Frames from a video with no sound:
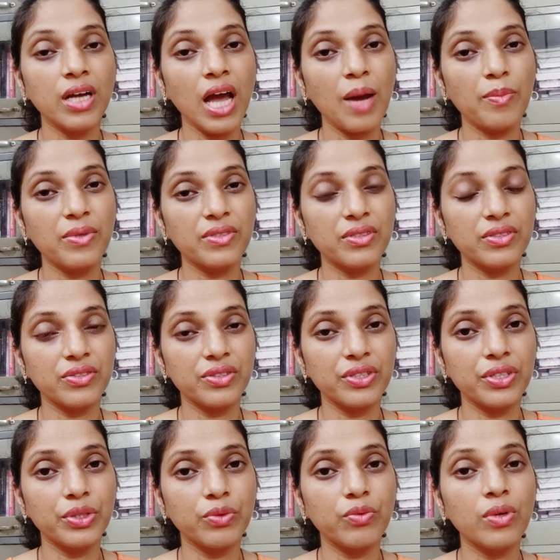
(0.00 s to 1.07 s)

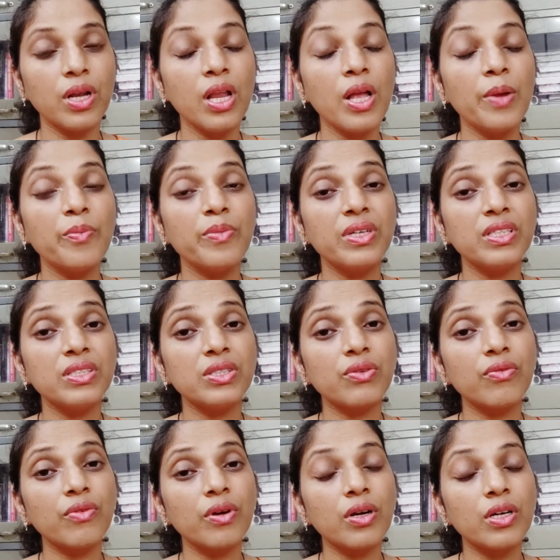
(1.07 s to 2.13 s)
hypersensitive, means